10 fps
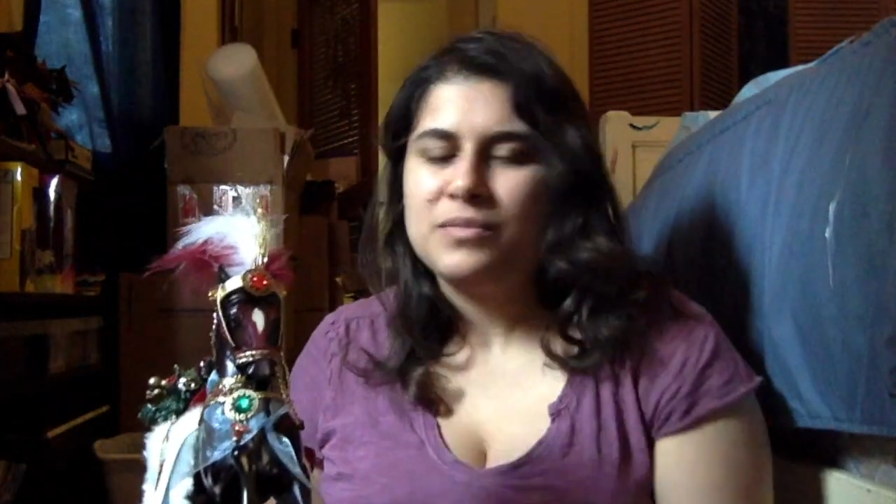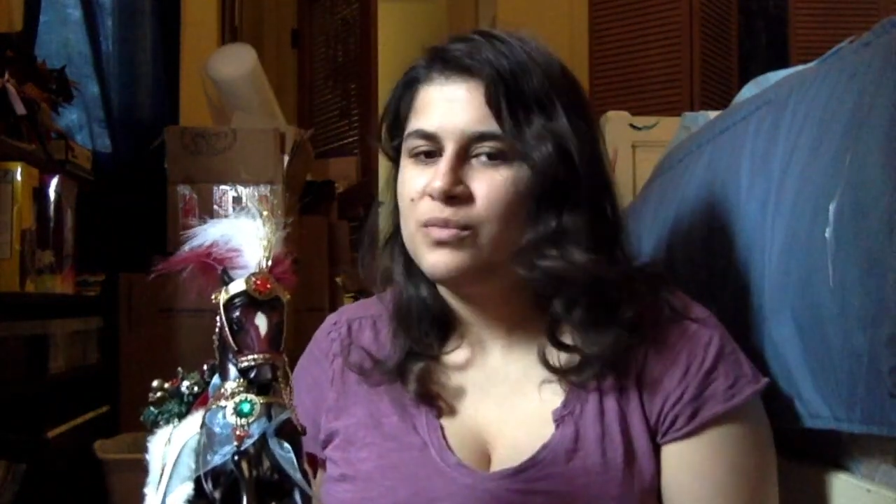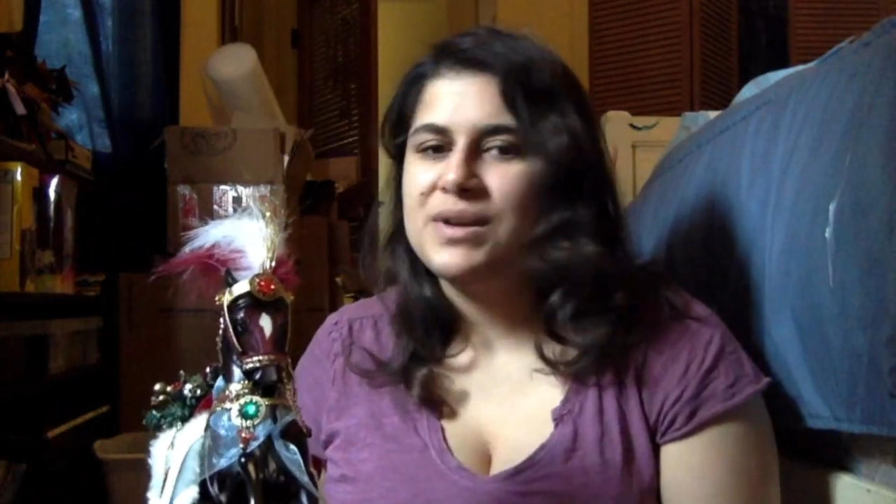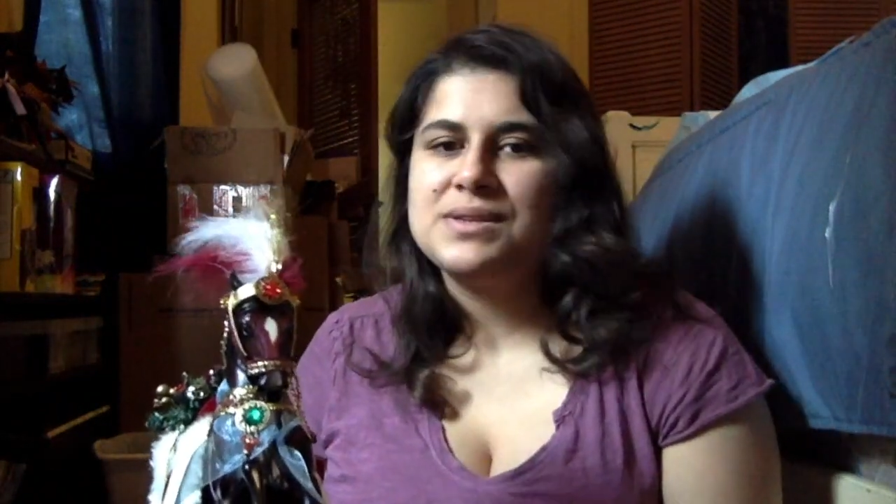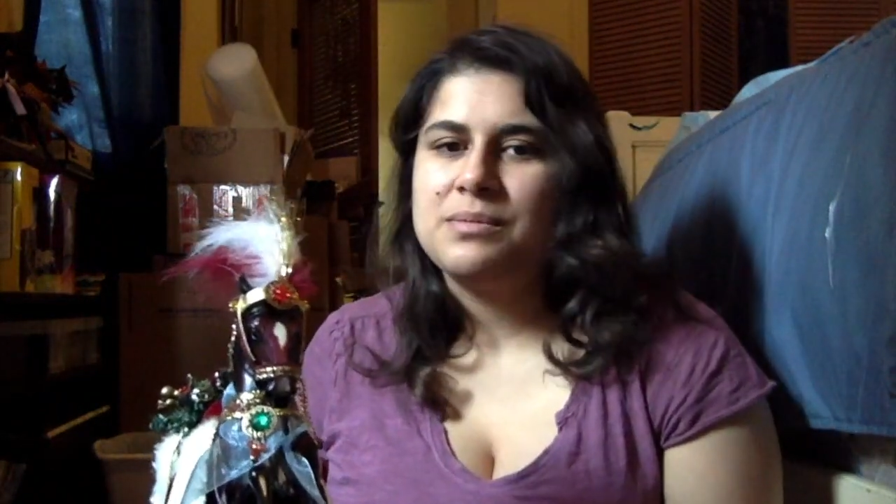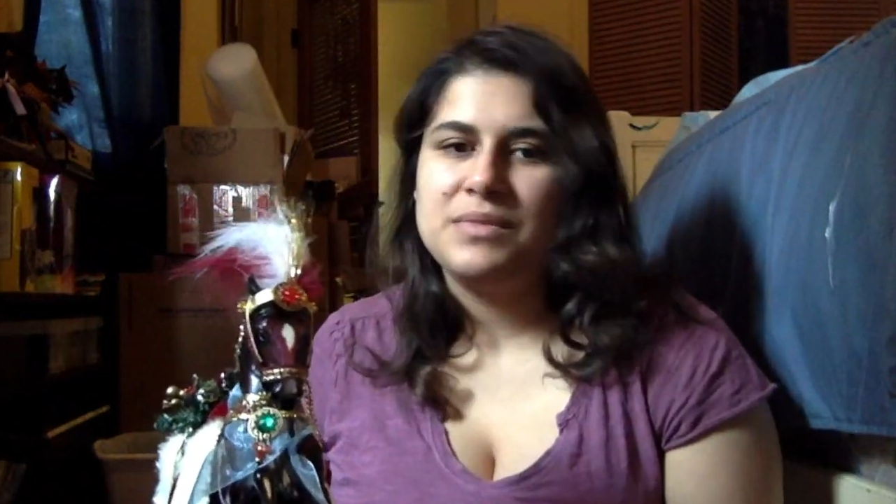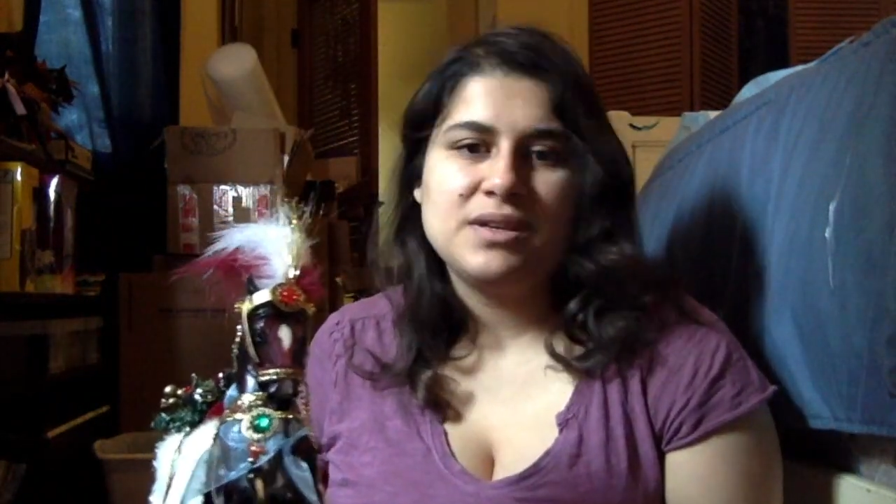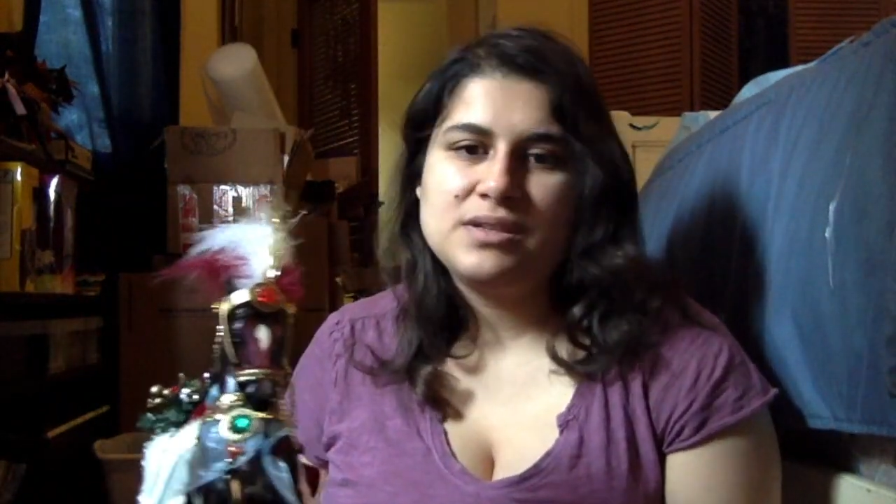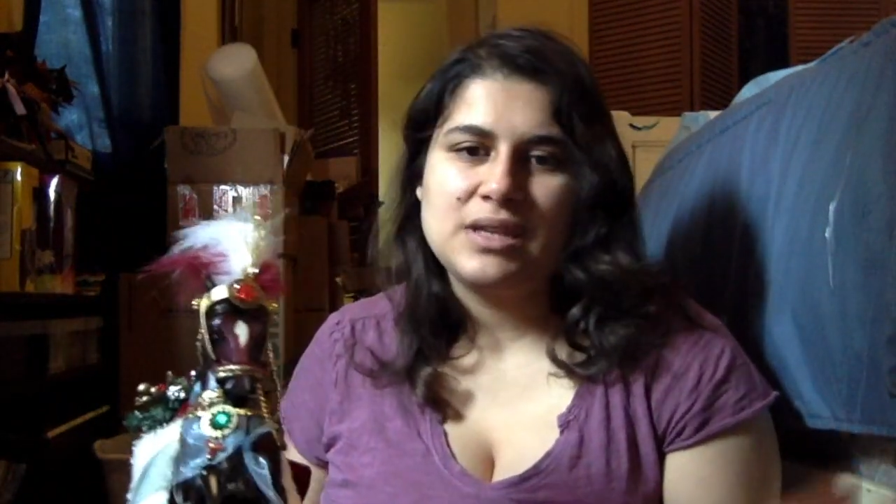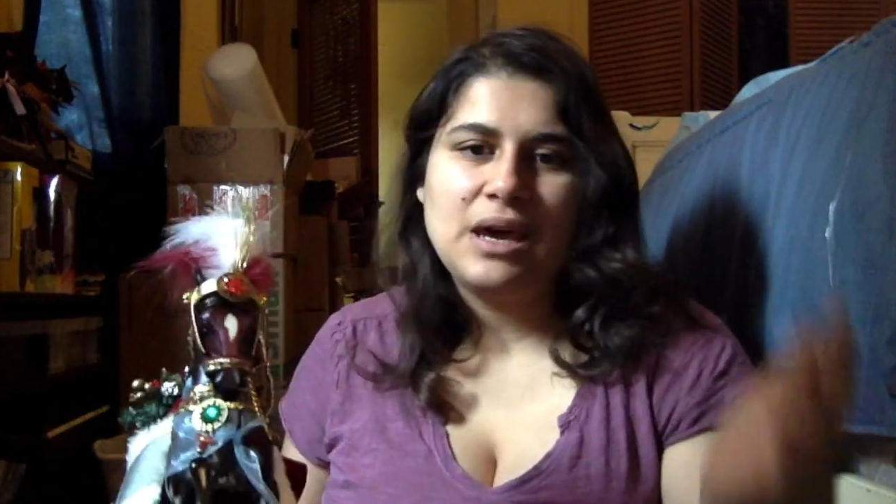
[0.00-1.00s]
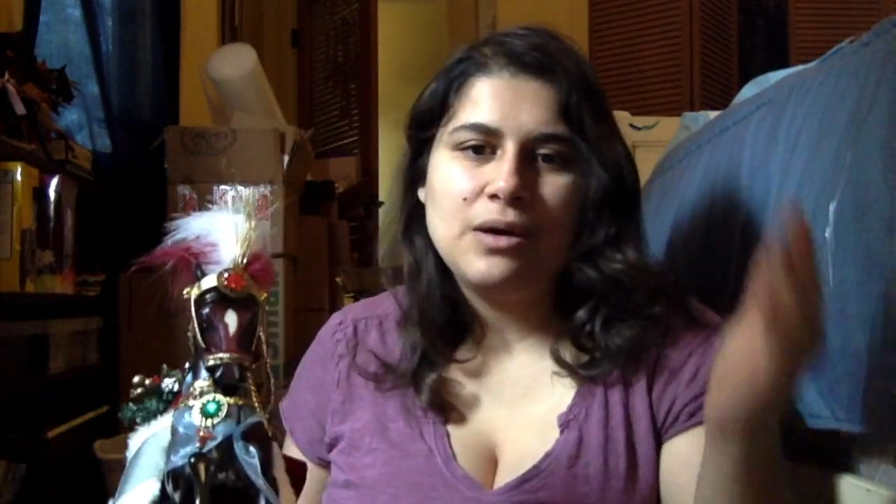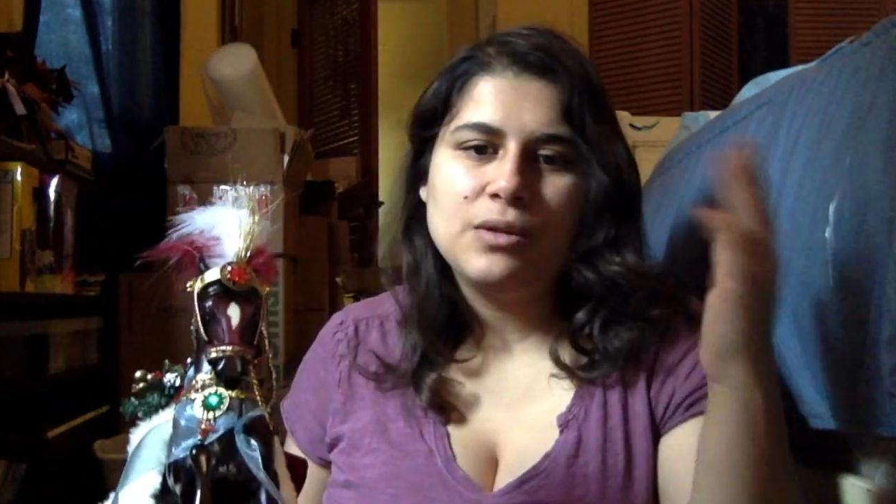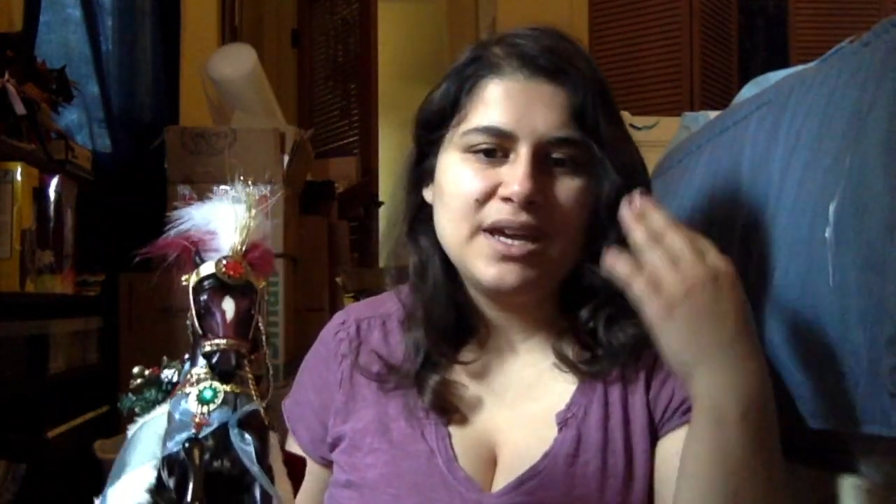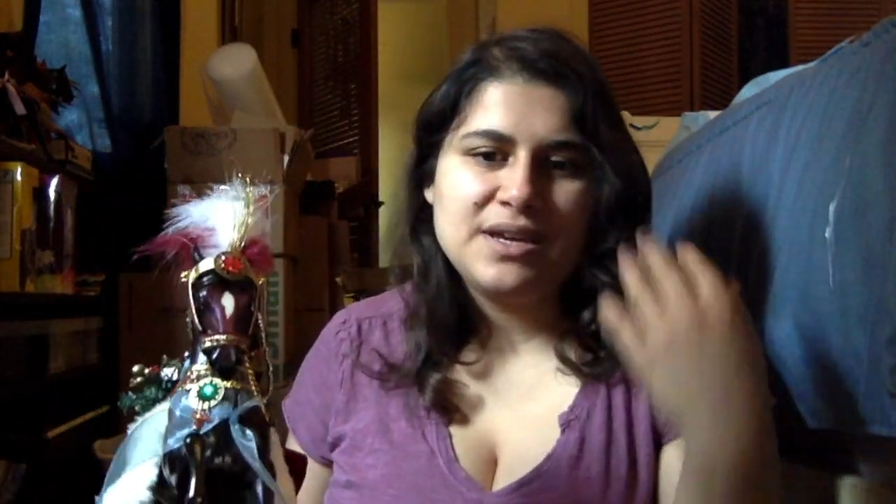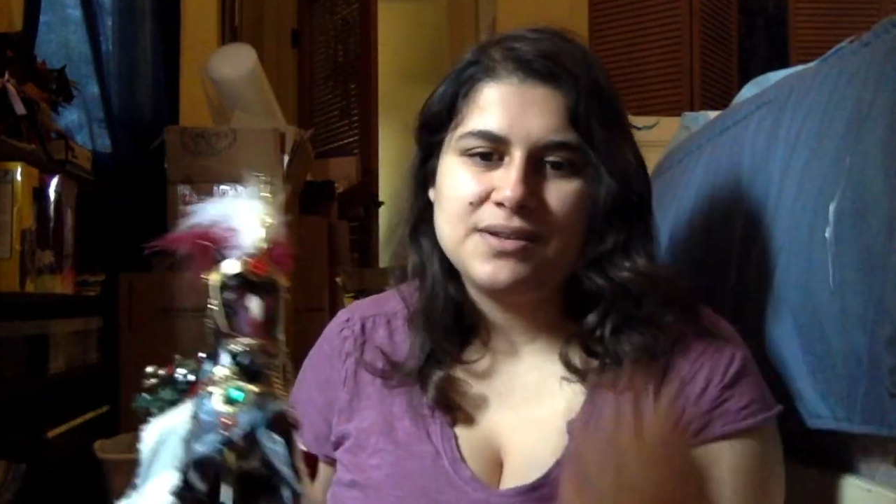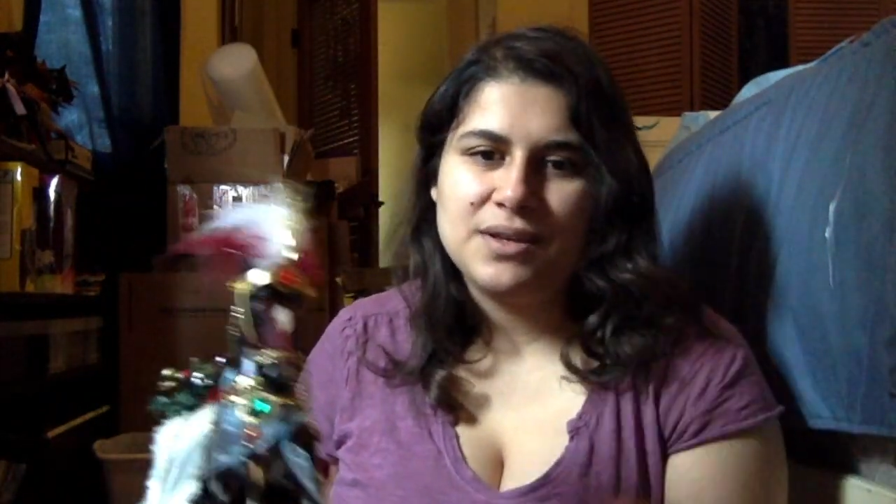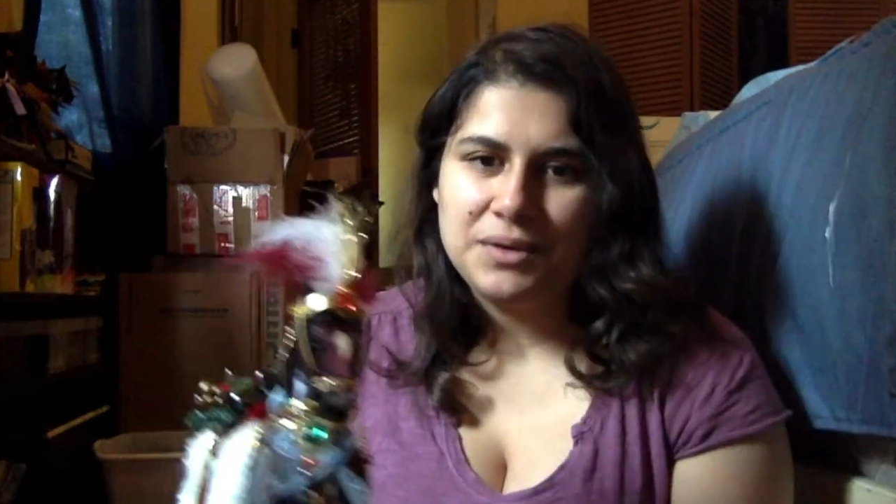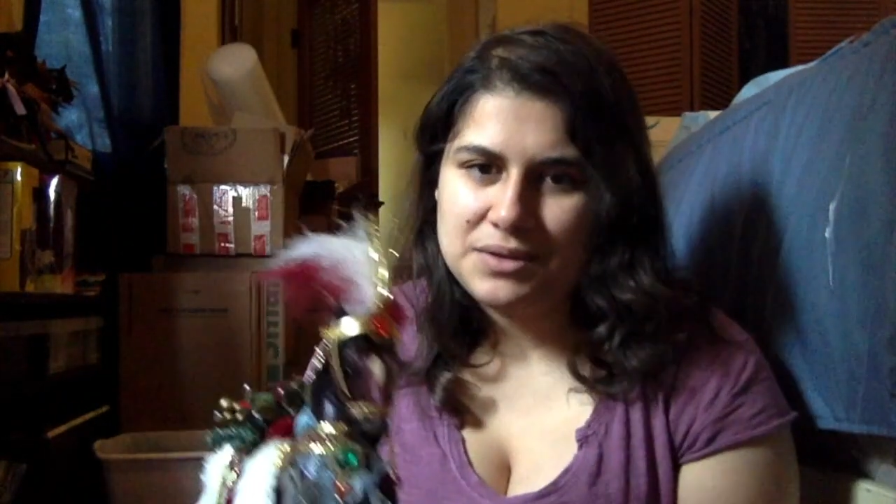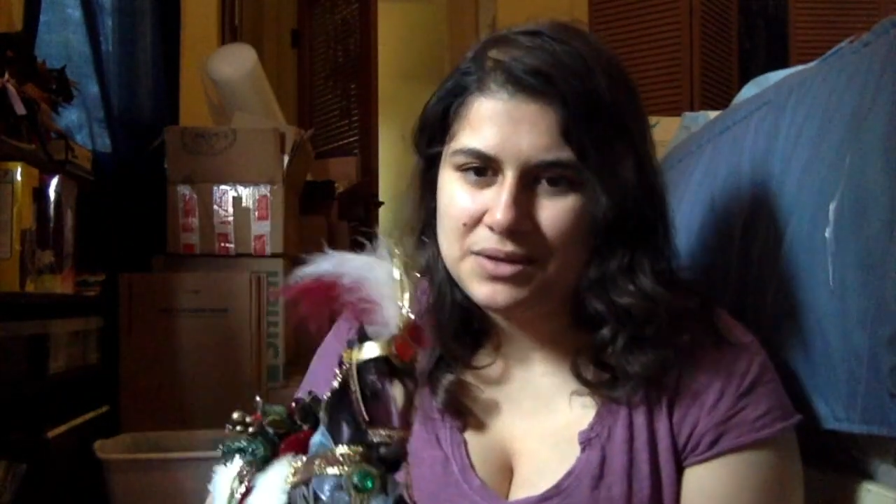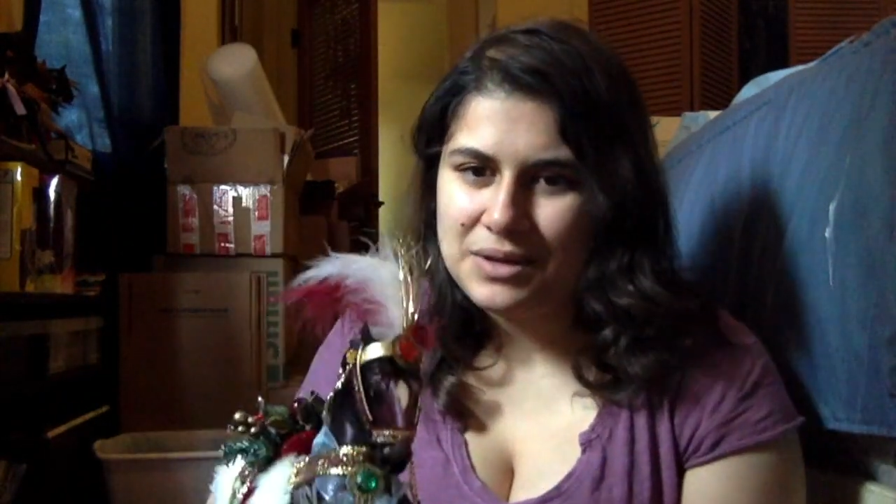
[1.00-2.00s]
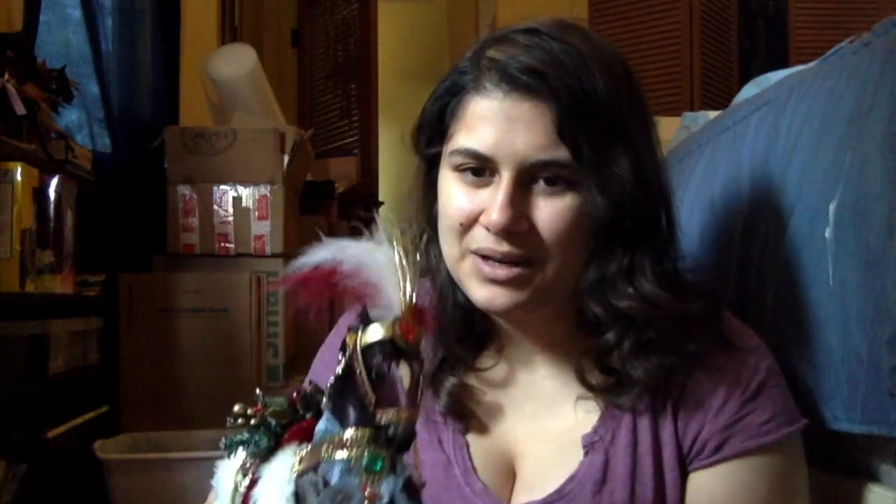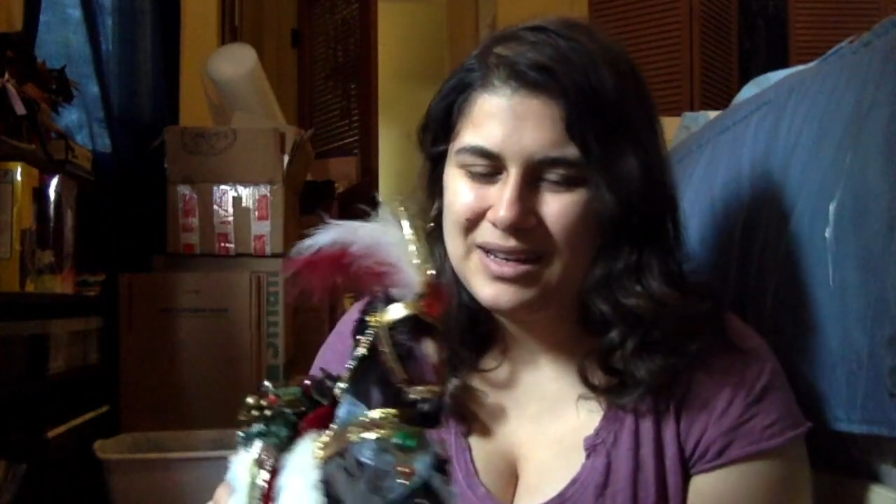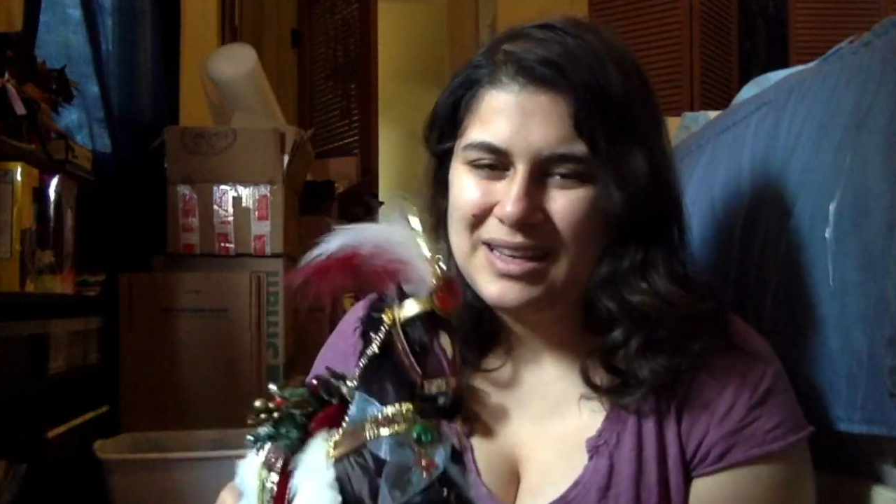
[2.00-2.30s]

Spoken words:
Prism because how light his colors are.